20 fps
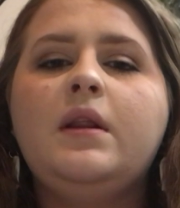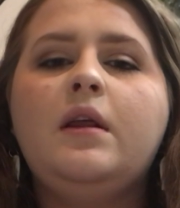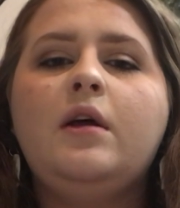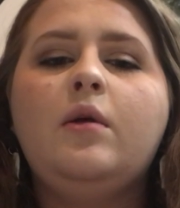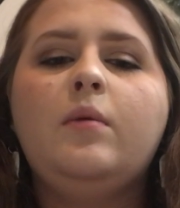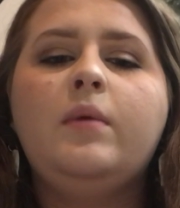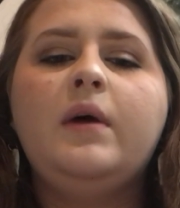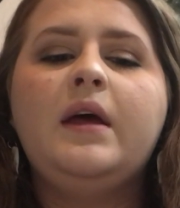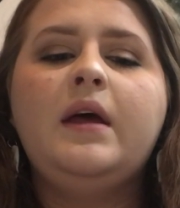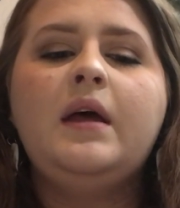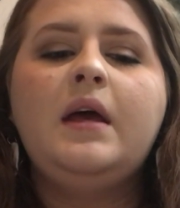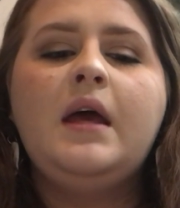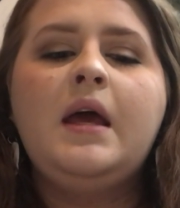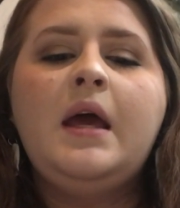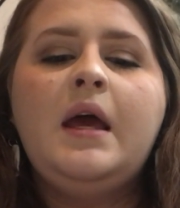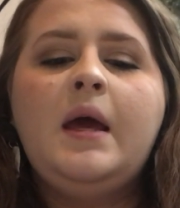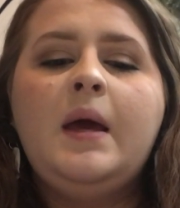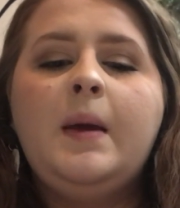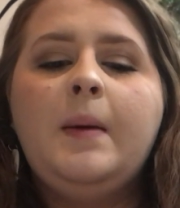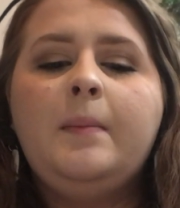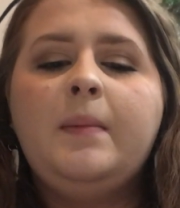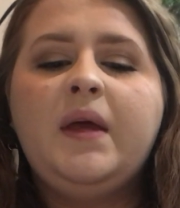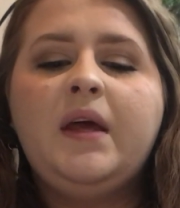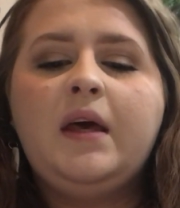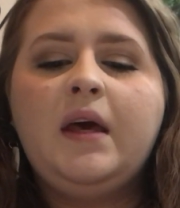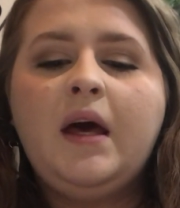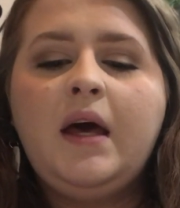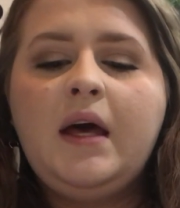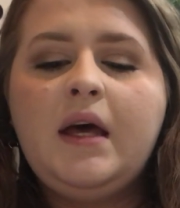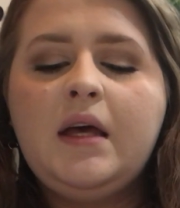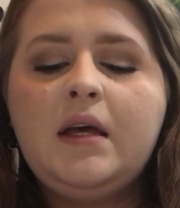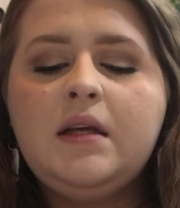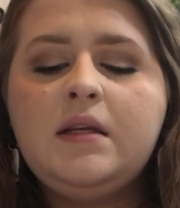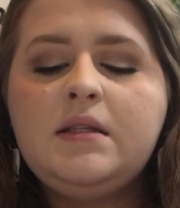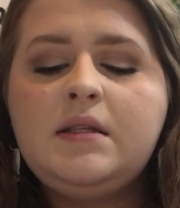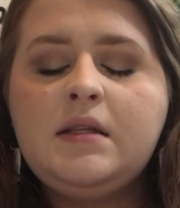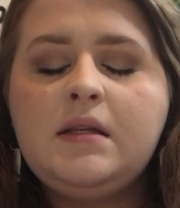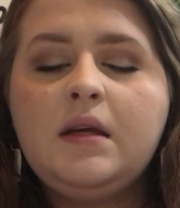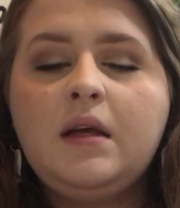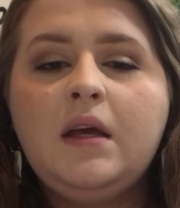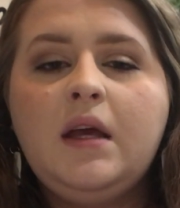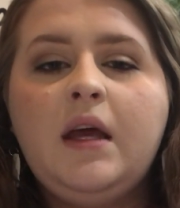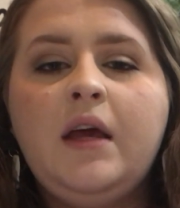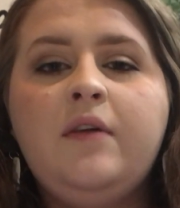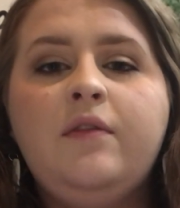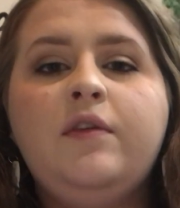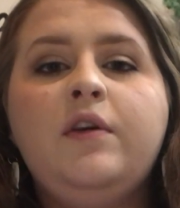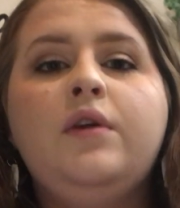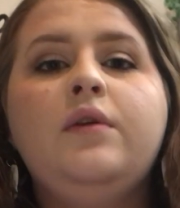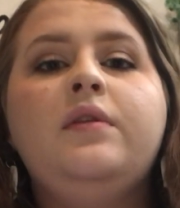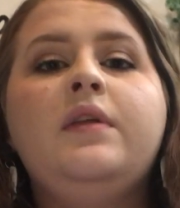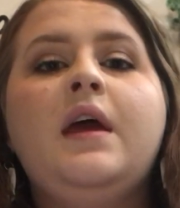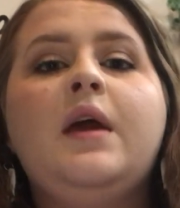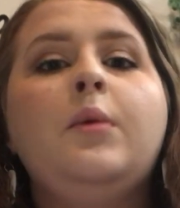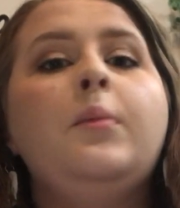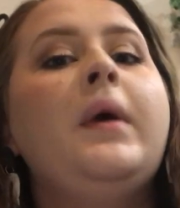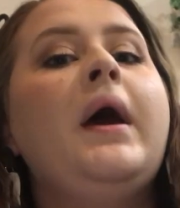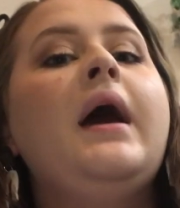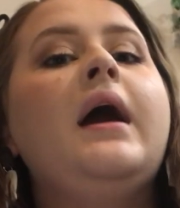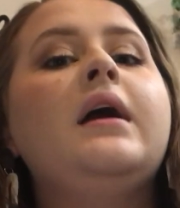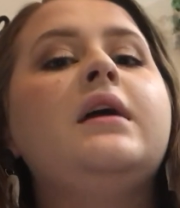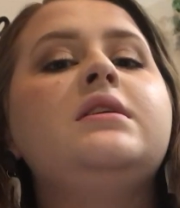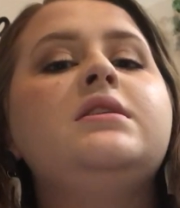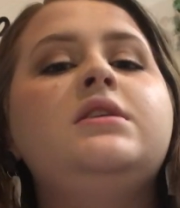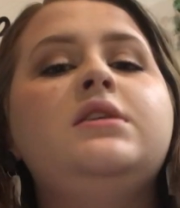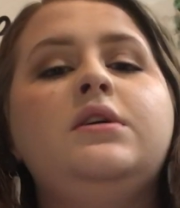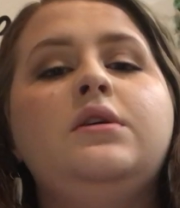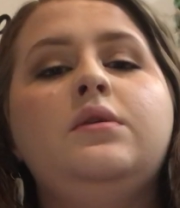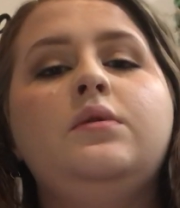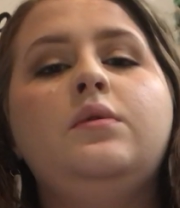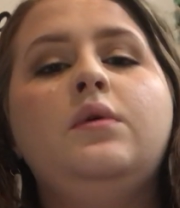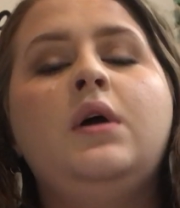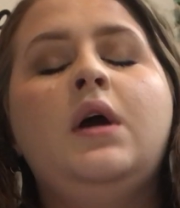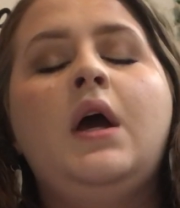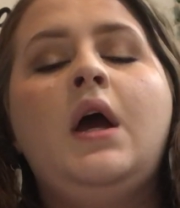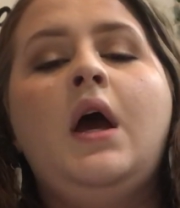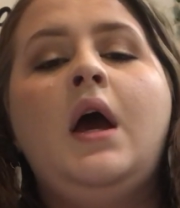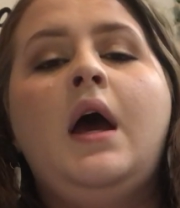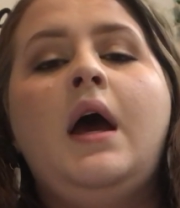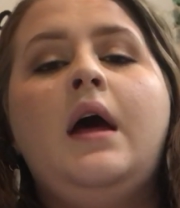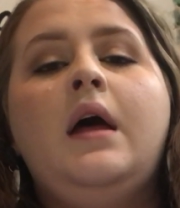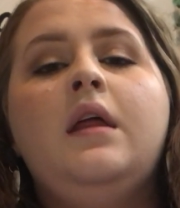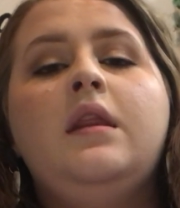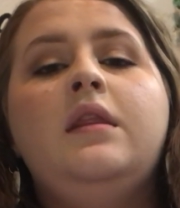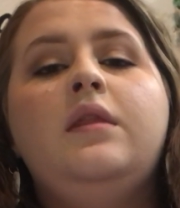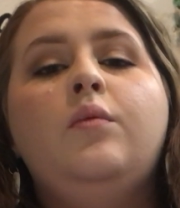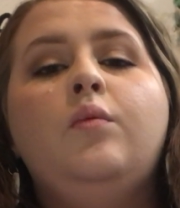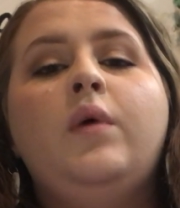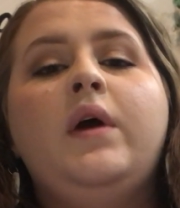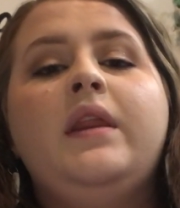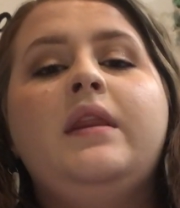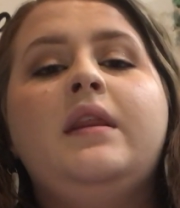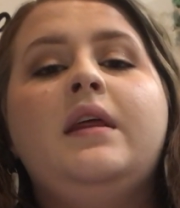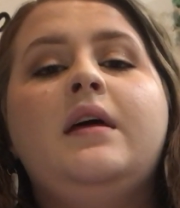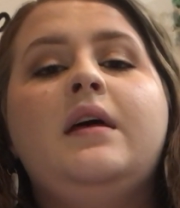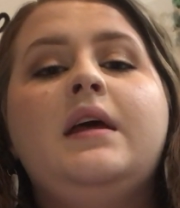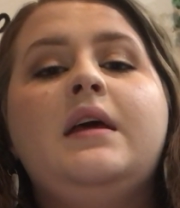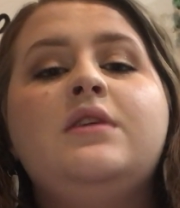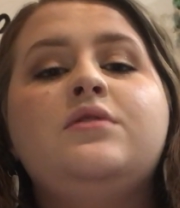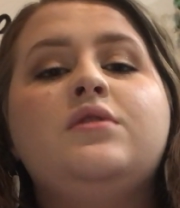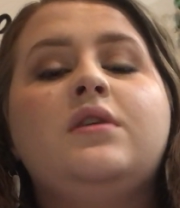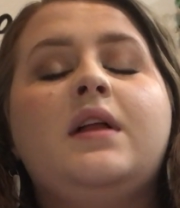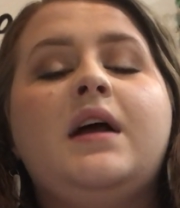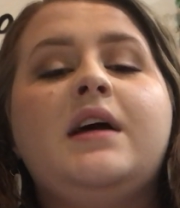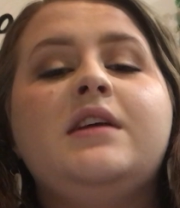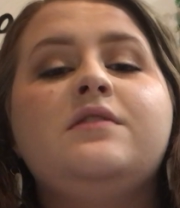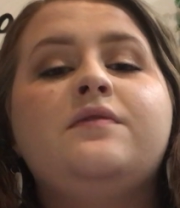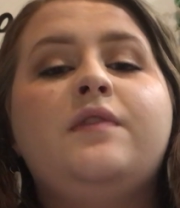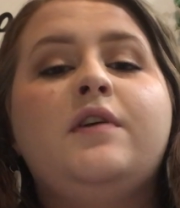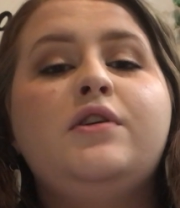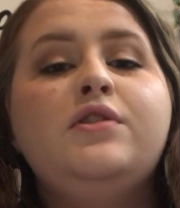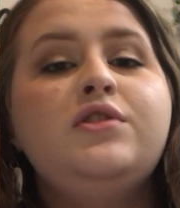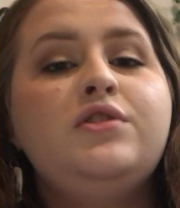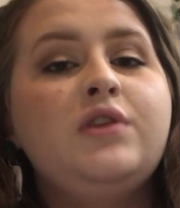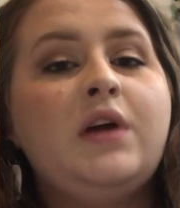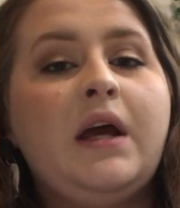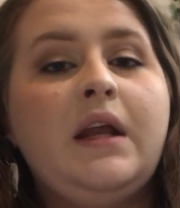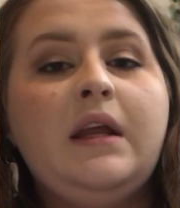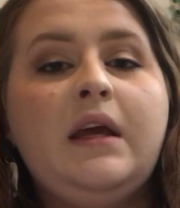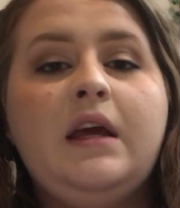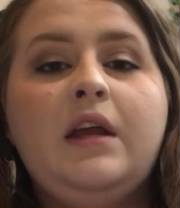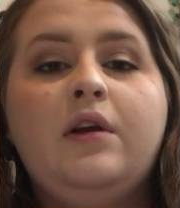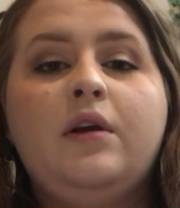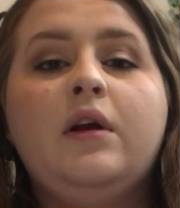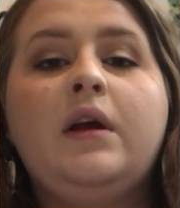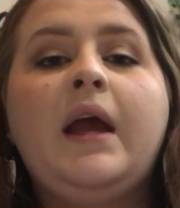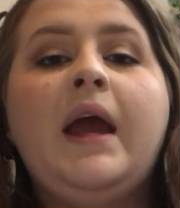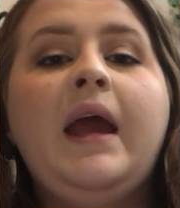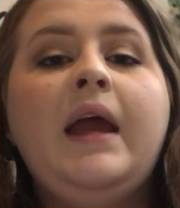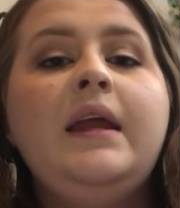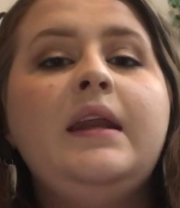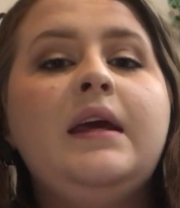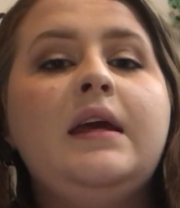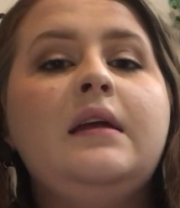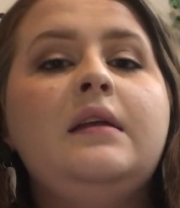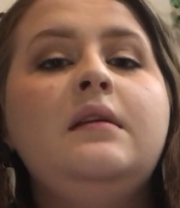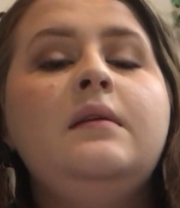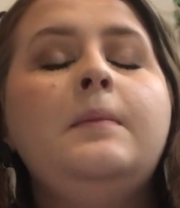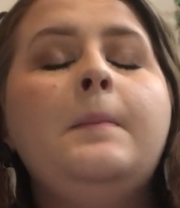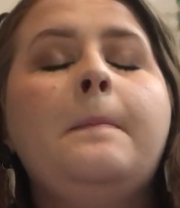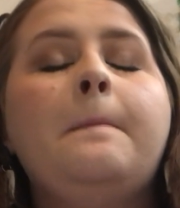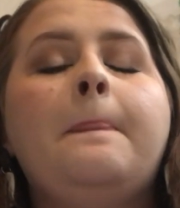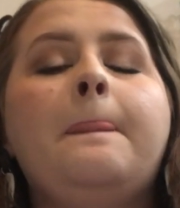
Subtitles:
a little bit, because if you think back to when the Israelites first tried to enter Canaan,